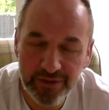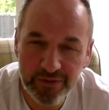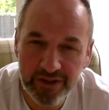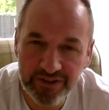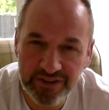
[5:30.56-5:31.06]

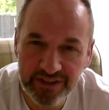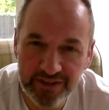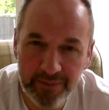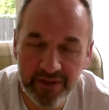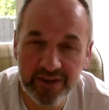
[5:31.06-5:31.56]
God says to
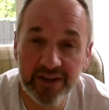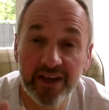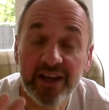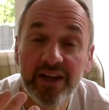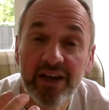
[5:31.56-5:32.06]
Malachi,
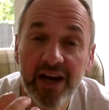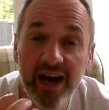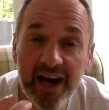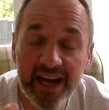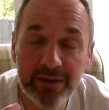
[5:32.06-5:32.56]

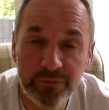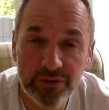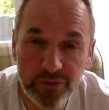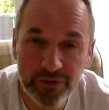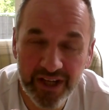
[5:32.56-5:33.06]
I am the
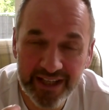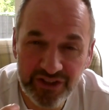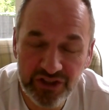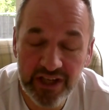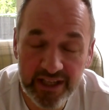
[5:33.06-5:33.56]
Lord, I
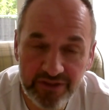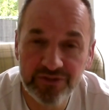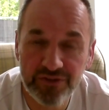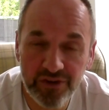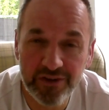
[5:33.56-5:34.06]
change
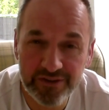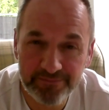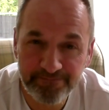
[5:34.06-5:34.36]
not.